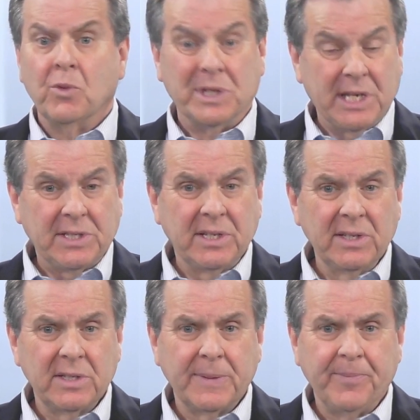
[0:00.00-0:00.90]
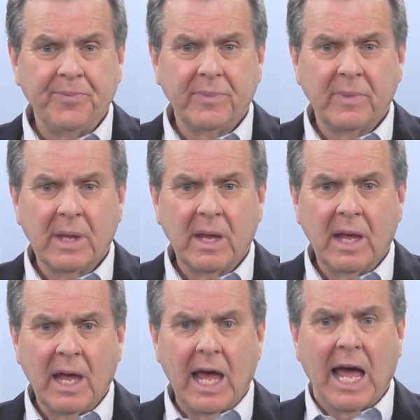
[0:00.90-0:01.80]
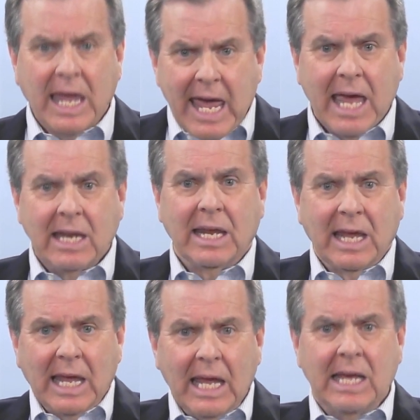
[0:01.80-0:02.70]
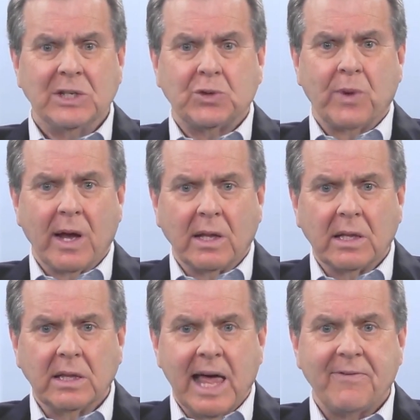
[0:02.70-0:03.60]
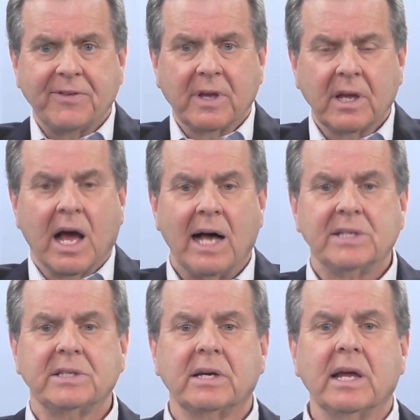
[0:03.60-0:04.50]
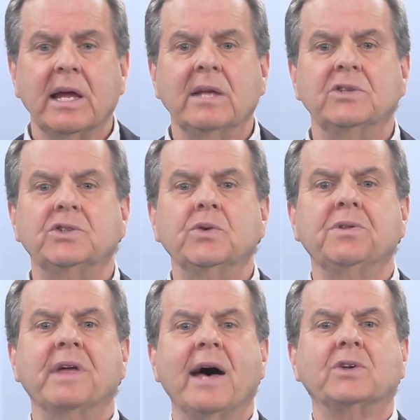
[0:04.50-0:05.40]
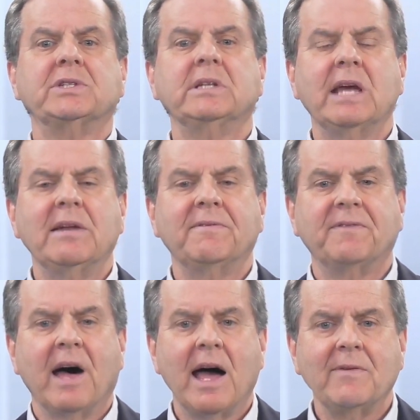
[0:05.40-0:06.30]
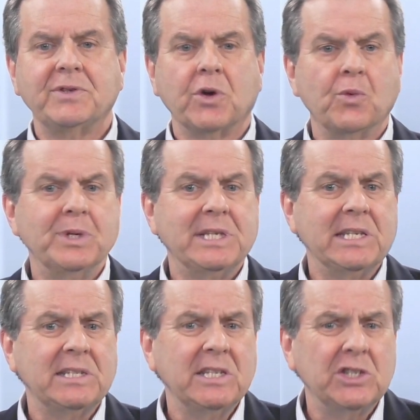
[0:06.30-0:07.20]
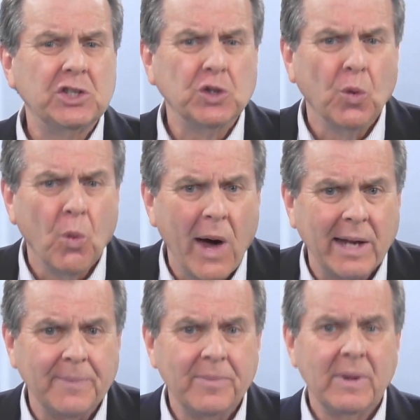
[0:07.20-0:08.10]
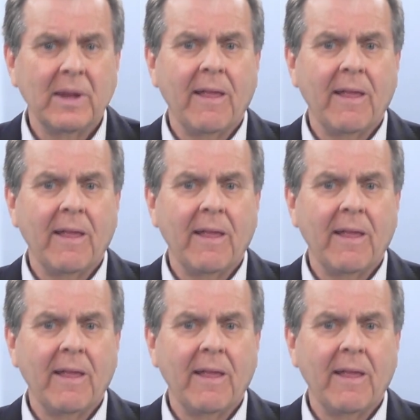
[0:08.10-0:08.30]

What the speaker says: Resistance? Again, Israel left Gaza in 2005. So resistance to what?